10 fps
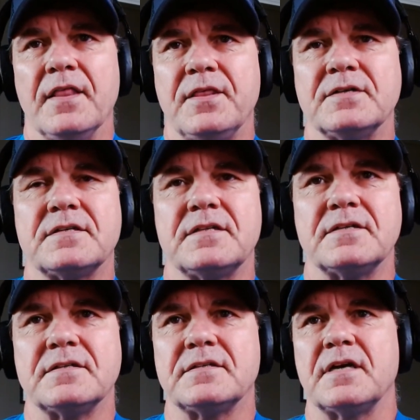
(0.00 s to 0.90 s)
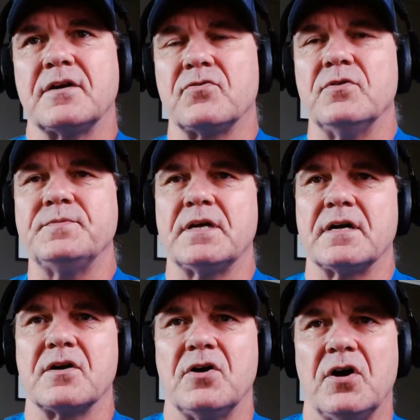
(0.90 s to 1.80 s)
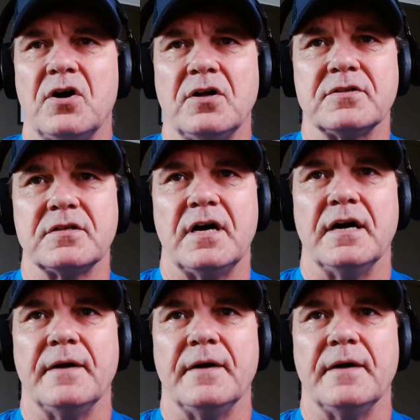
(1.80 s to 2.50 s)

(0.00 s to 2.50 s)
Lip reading: There's groups that are called